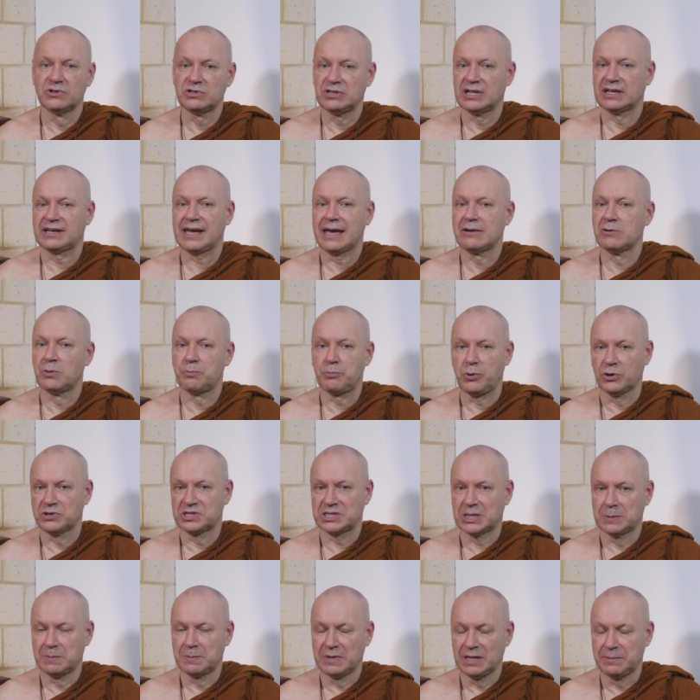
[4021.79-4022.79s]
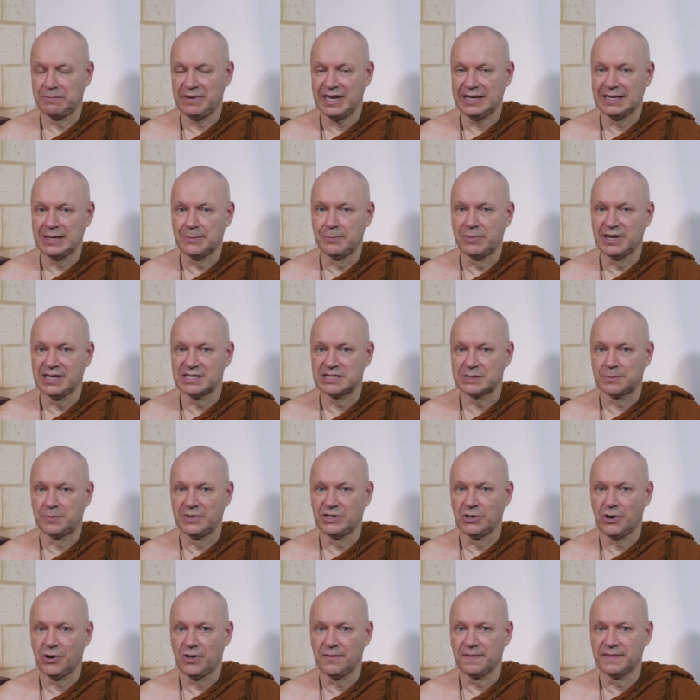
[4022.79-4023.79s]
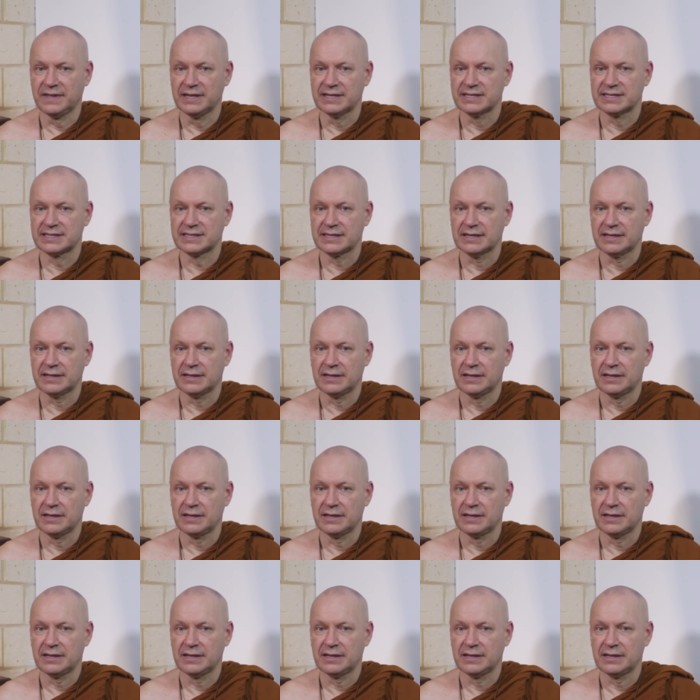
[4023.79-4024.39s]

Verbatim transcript: there cannot possibly be any bliss beyond this.